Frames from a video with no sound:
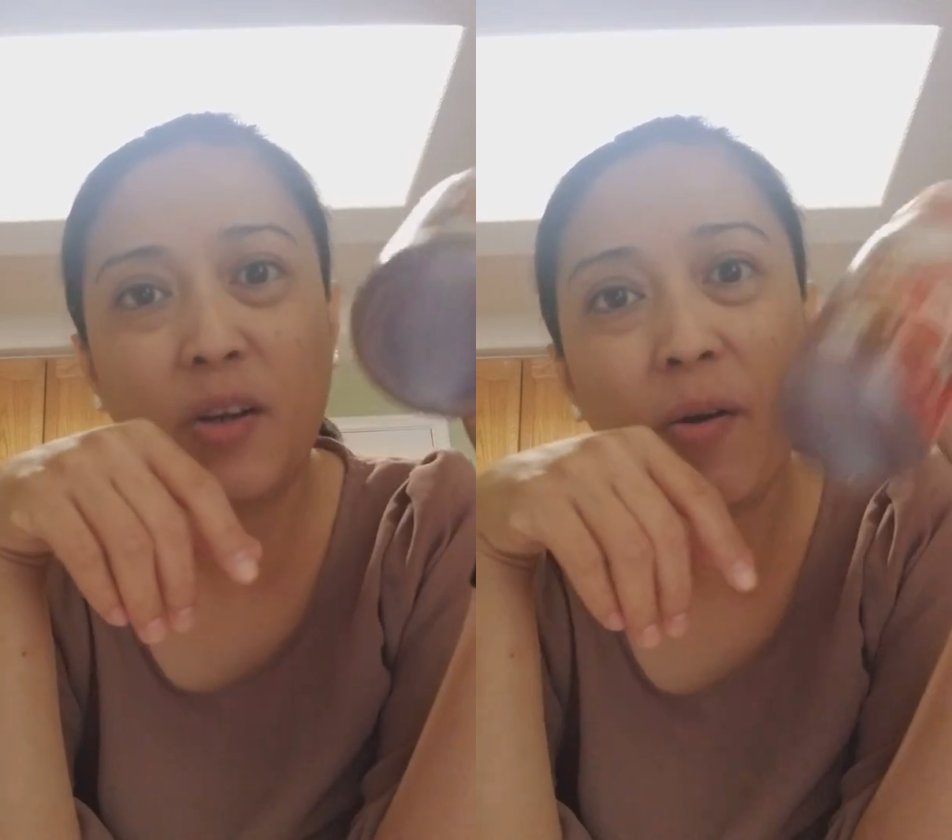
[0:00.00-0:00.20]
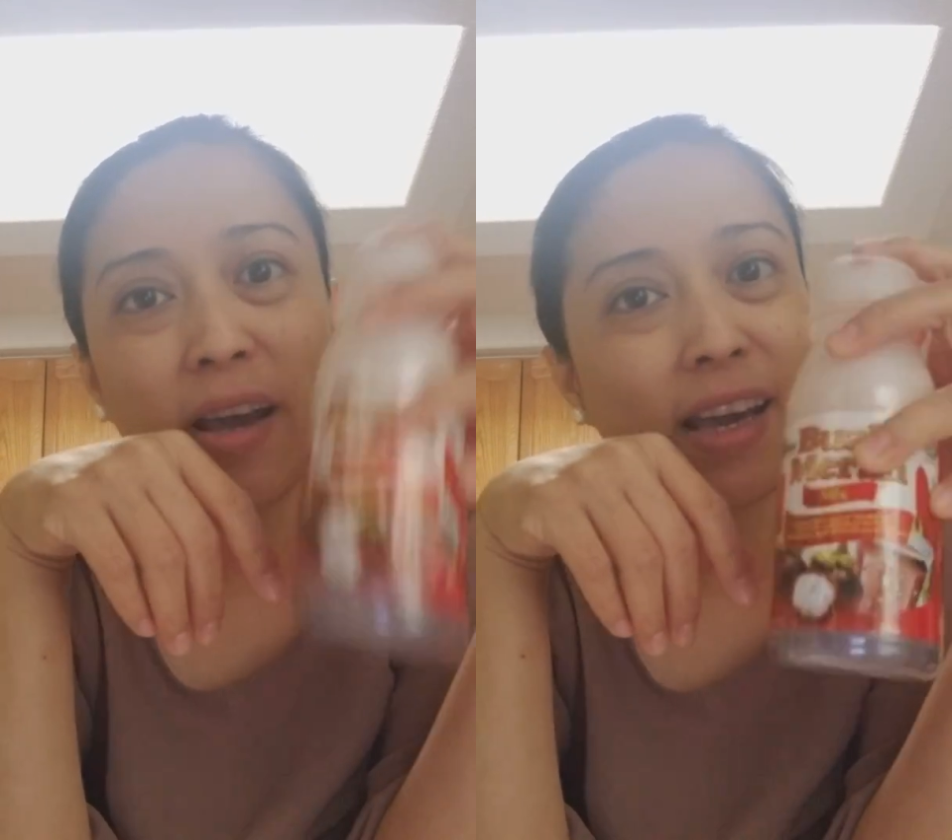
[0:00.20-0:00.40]

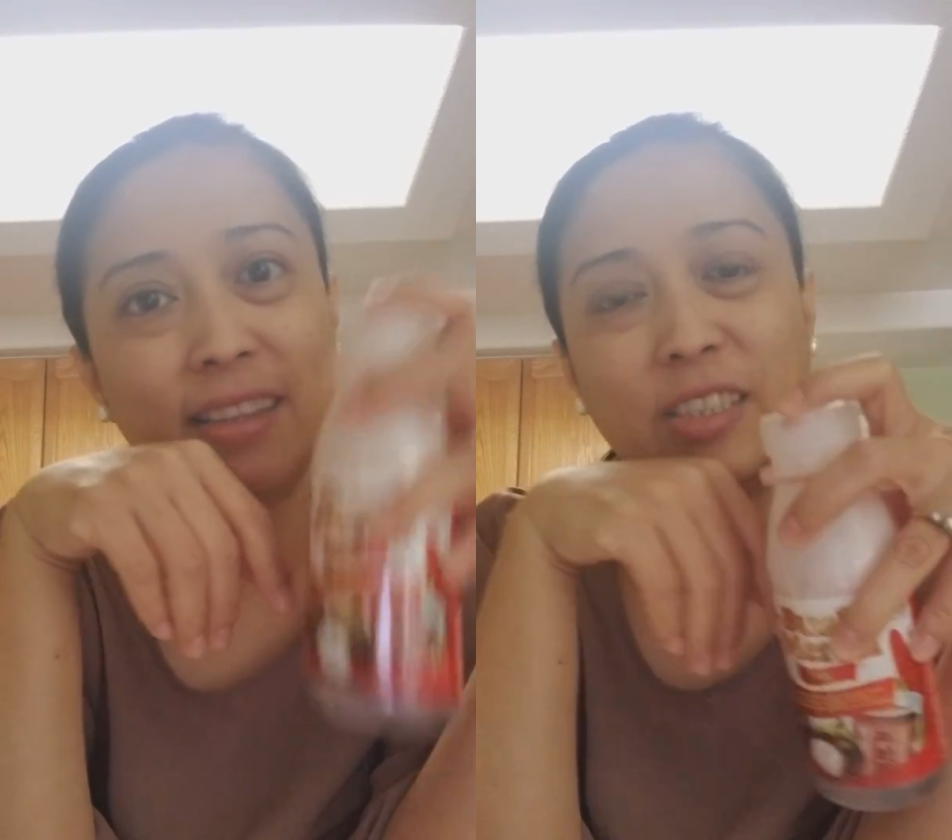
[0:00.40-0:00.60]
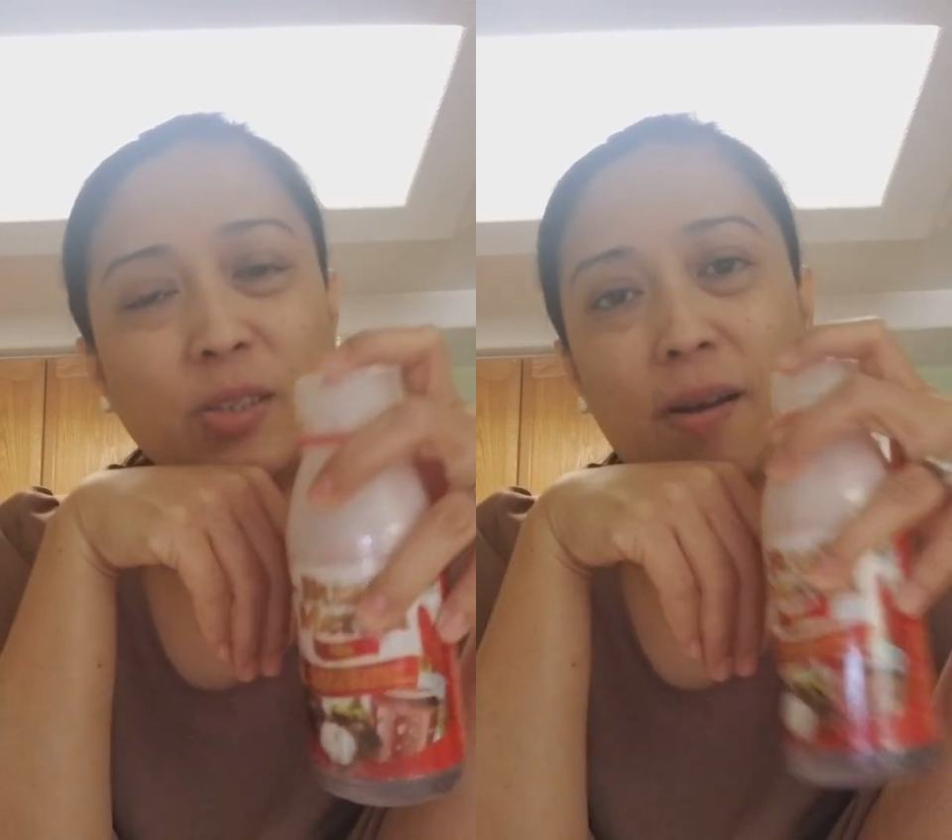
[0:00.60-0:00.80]
Go
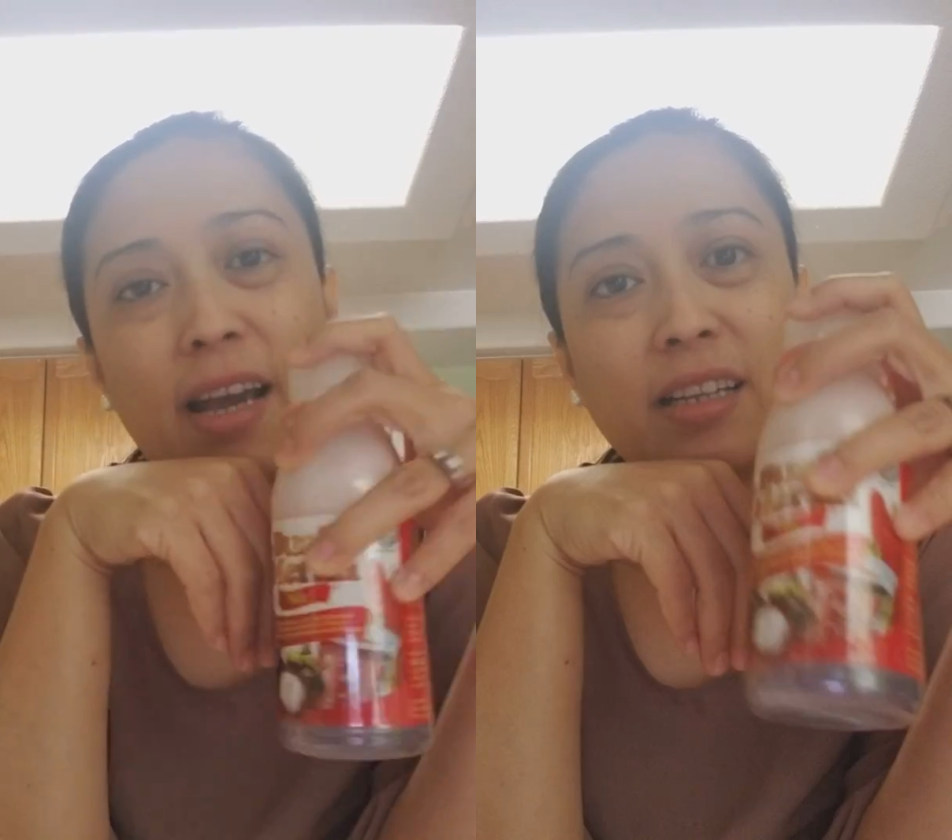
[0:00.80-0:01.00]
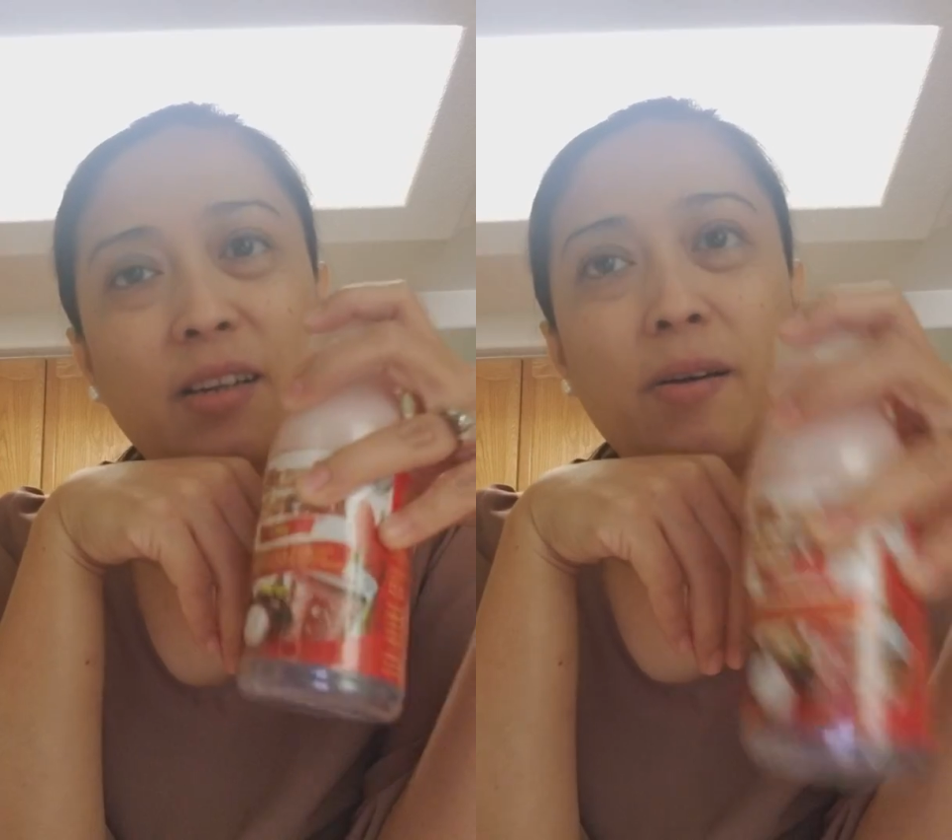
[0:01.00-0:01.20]
ahead and
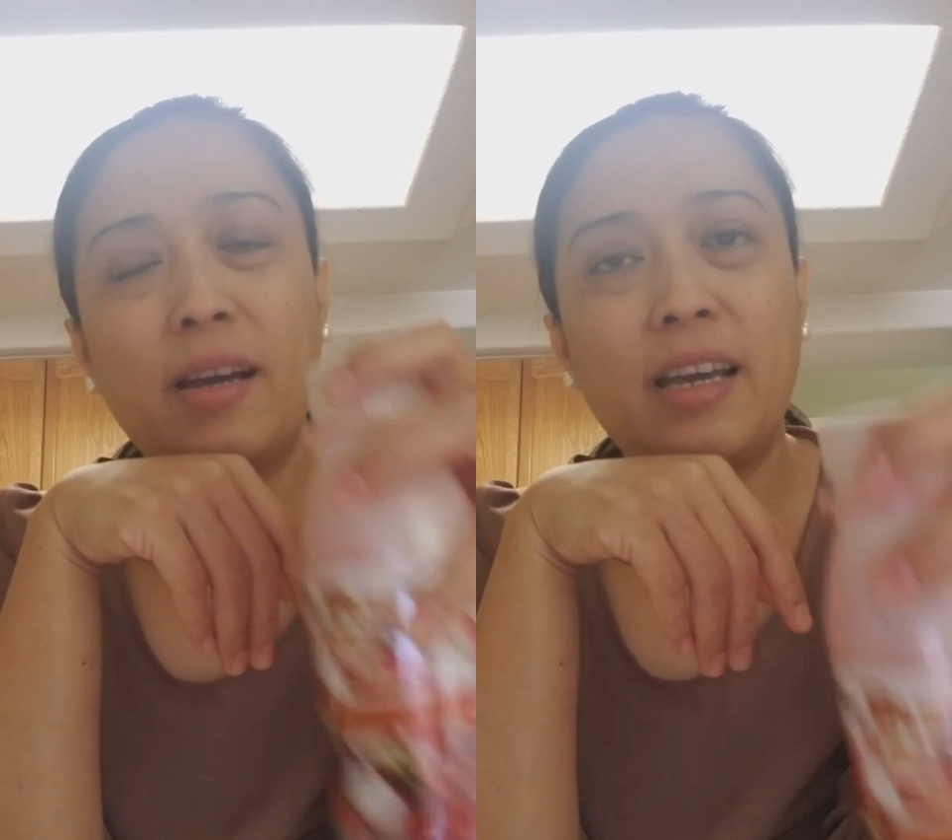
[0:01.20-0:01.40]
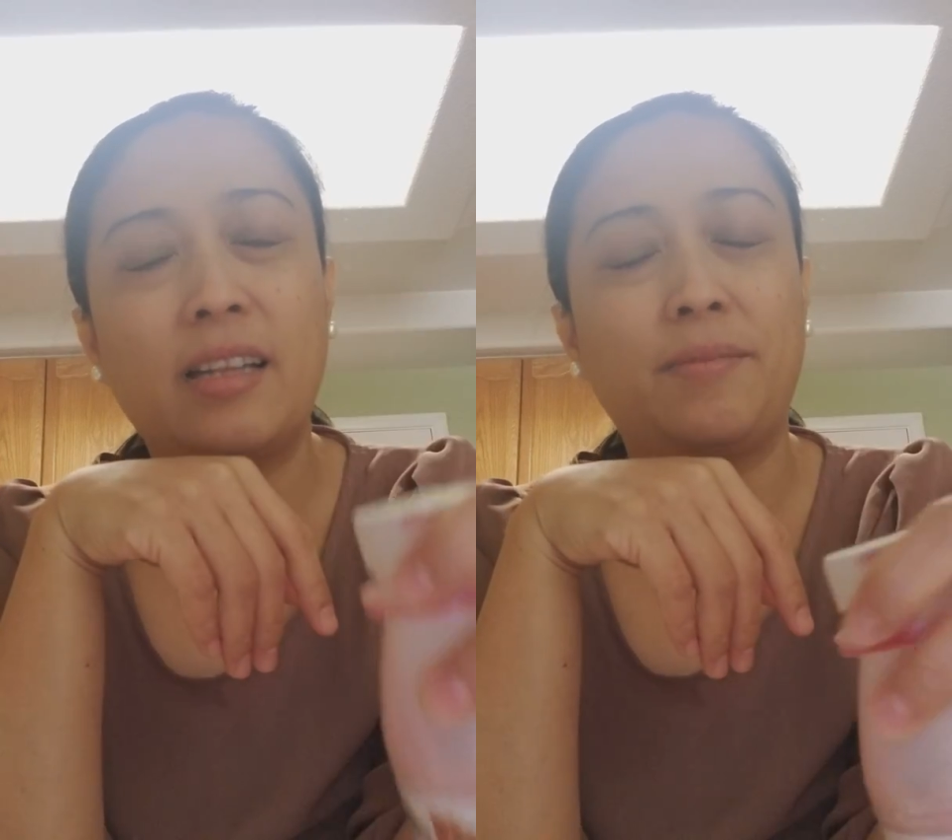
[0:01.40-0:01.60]
try it. Go
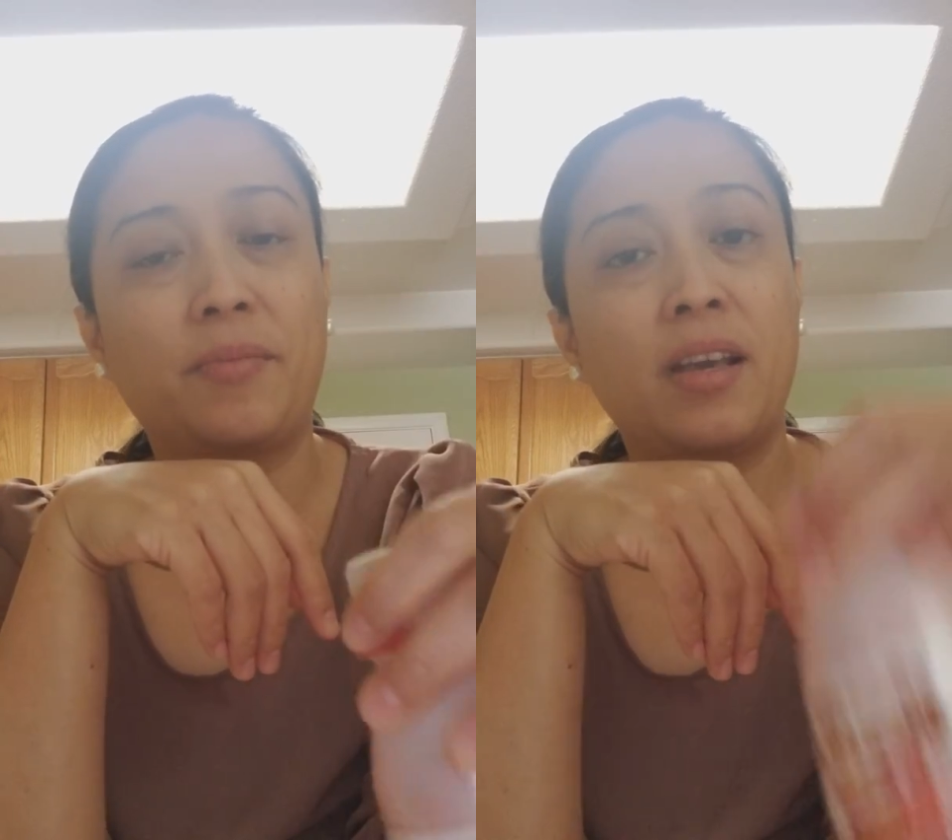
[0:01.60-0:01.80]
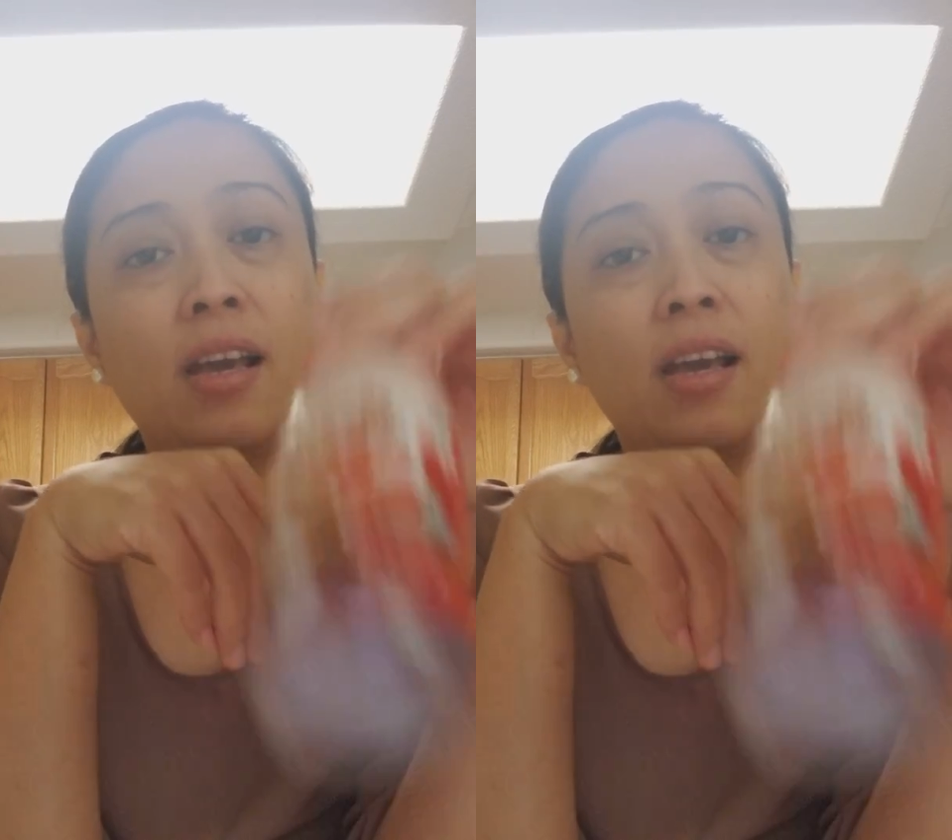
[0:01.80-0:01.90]
ahead.